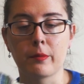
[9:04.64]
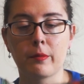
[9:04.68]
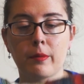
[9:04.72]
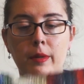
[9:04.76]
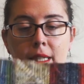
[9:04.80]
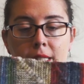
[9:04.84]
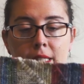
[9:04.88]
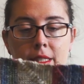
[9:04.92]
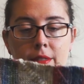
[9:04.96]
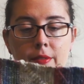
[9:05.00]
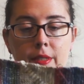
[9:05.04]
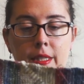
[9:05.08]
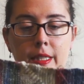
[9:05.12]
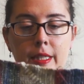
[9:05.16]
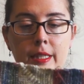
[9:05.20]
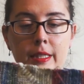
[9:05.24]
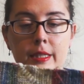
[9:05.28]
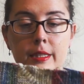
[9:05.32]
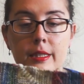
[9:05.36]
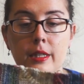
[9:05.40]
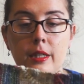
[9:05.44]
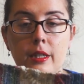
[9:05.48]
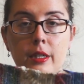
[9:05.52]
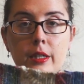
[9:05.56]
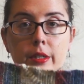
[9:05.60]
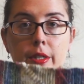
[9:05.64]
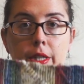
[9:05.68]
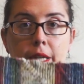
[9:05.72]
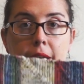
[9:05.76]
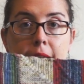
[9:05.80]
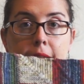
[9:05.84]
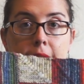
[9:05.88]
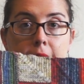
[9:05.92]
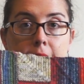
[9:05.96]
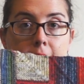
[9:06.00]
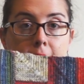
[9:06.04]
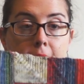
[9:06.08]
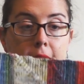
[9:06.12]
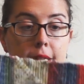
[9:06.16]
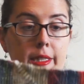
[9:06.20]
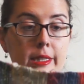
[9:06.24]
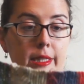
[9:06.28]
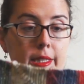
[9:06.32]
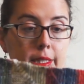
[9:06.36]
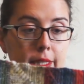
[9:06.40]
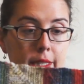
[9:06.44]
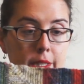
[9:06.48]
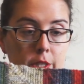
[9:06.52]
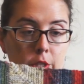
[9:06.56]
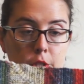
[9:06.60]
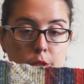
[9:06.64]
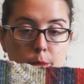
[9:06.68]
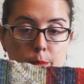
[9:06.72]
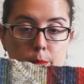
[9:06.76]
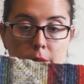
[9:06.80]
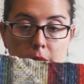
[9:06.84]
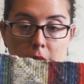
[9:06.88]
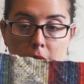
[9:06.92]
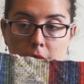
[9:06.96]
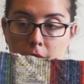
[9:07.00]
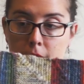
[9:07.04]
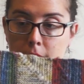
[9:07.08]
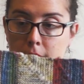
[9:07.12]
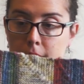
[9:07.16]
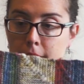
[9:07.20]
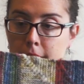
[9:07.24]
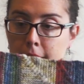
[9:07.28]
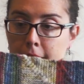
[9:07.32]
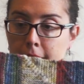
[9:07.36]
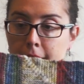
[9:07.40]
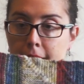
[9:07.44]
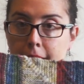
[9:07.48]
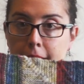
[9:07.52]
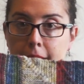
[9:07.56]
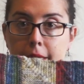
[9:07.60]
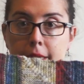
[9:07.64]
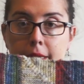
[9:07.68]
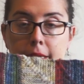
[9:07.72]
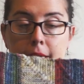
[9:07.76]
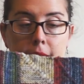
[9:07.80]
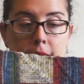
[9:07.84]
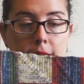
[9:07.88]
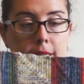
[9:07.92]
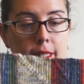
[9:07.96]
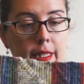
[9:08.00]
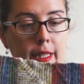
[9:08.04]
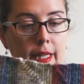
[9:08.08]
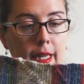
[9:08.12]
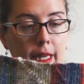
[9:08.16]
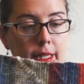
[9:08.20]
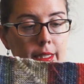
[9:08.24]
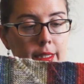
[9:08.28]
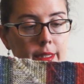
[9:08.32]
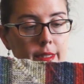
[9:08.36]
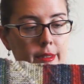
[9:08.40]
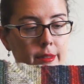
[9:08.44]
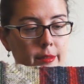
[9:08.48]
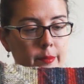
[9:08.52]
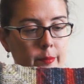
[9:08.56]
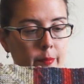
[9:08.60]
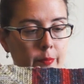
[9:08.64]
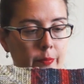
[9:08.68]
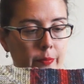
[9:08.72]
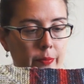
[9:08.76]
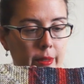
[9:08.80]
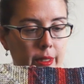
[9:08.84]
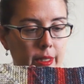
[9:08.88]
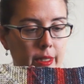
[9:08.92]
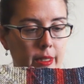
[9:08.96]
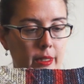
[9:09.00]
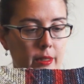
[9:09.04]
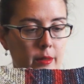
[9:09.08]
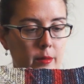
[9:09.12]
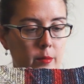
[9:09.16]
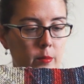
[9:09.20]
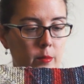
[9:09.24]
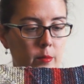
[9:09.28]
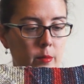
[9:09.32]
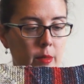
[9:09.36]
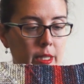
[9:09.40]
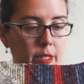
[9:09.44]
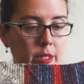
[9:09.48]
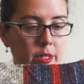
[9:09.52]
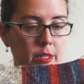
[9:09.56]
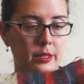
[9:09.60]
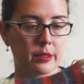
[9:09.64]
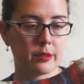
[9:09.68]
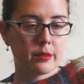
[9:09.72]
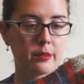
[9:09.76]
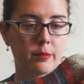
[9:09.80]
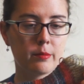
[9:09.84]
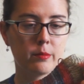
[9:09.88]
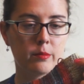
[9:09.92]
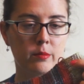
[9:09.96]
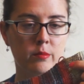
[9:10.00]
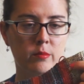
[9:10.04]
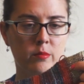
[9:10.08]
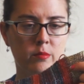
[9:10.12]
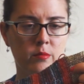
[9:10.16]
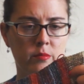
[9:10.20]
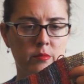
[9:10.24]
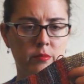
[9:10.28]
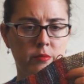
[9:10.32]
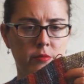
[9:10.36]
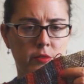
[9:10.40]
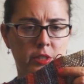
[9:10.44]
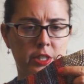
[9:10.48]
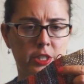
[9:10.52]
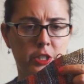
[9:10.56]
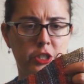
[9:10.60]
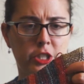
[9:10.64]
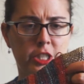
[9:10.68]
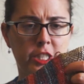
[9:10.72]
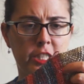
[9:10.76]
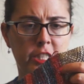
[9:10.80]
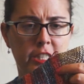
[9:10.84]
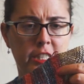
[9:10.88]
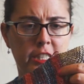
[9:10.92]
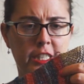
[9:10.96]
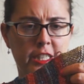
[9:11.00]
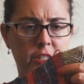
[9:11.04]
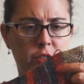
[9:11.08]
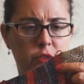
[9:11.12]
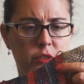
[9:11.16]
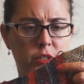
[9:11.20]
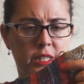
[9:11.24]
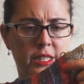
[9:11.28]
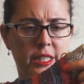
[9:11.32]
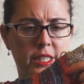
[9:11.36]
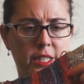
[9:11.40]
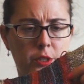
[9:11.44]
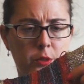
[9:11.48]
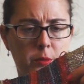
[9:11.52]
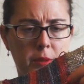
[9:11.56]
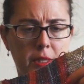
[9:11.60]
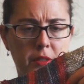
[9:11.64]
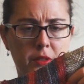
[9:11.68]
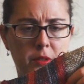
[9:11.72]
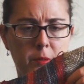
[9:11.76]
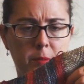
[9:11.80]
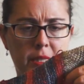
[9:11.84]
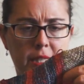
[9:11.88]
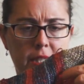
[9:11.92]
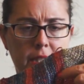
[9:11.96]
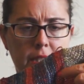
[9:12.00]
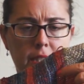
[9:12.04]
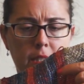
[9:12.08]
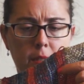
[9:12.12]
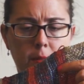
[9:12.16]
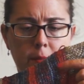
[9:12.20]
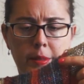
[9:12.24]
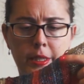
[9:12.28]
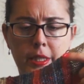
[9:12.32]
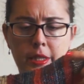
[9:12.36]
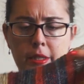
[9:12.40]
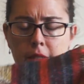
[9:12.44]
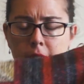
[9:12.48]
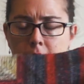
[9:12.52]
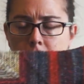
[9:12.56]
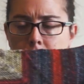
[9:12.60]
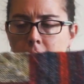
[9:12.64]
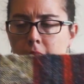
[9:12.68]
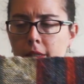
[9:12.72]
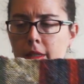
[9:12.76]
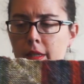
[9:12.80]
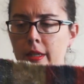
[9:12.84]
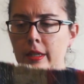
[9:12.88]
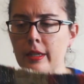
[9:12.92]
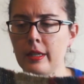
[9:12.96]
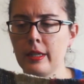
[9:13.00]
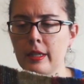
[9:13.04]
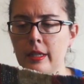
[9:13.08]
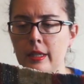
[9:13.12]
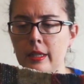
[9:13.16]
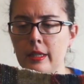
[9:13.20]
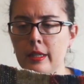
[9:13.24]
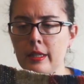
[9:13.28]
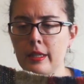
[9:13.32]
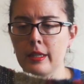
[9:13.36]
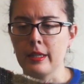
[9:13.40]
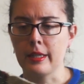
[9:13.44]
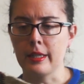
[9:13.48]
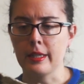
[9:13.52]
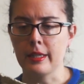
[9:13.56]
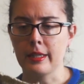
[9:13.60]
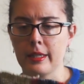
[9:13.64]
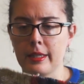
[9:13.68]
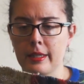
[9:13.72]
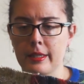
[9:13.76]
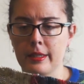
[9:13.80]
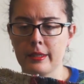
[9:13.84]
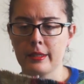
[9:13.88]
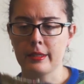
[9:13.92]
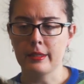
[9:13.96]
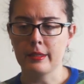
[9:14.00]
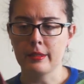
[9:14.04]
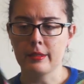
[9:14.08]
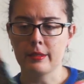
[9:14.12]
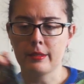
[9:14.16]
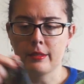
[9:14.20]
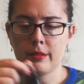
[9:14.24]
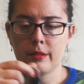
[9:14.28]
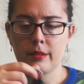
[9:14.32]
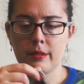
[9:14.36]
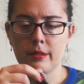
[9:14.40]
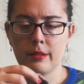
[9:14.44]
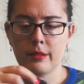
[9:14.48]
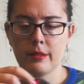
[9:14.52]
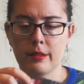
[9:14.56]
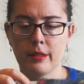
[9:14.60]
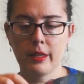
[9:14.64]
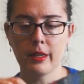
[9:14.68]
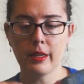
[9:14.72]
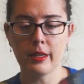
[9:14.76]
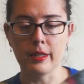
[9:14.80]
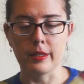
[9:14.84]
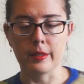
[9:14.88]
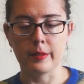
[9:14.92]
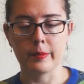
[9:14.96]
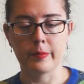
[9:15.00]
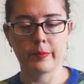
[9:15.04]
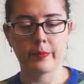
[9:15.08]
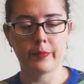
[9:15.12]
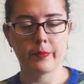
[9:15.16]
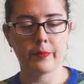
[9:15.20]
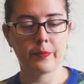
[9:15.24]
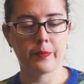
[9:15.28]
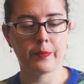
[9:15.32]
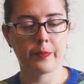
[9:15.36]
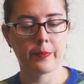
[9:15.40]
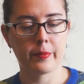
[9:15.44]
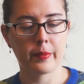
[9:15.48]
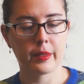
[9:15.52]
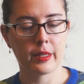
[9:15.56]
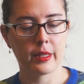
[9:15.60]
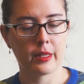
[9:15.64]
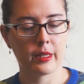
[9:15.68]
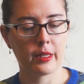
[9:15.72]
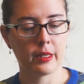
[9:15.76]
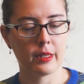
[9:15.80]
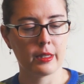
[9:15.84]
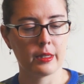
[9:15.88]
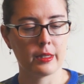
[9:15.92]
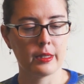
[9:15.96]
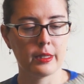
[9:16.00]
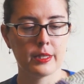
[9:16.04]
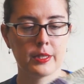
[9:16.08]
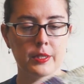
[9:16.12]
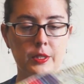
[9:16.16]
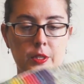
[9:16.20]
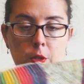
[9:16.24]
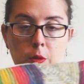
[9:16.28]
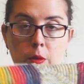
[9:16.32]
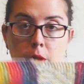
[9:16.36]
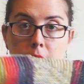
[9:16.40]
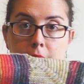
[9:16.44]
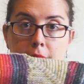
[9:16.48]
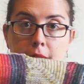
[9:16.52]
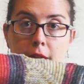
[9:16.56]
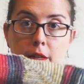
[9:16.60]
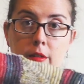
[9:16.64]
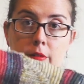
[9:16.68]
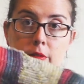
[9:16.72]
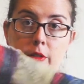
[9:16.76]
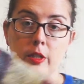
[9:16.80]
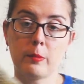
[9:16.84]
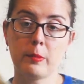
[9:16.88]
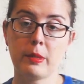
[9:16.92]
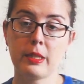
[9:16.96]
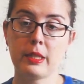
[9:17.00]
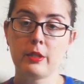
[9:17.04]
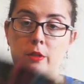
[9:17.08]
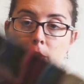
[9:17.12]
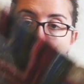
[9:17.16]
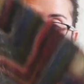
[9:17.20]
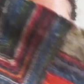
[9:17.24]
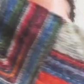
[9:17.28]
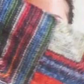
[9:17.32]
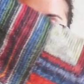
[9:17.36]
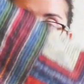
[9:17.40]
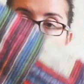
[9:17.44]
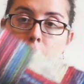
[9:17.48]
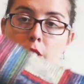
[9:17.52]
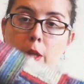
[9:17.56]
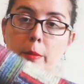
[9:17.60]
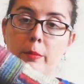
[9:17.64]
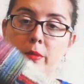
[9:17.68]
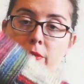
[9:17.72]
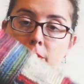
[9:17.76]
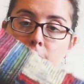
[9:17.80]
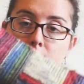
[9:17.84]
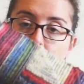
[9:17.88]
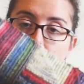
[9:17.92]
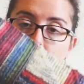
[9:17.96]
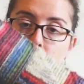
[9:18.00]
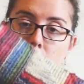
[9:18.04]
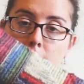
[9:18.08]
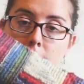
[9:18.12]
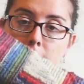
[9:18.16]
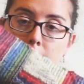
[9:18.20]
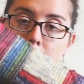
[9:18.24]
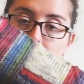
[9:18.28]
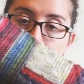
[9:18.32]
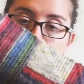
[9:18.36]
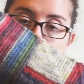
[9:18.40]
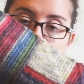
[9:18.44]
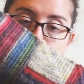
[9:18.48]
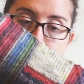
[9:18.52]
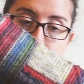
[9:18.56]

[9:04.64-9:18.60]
the rest of these are 88 stitch blocks, and I think I like that. I just fudged in an extra stitch when I was picking up here, and yeah. So now I've got my little stripe of 4.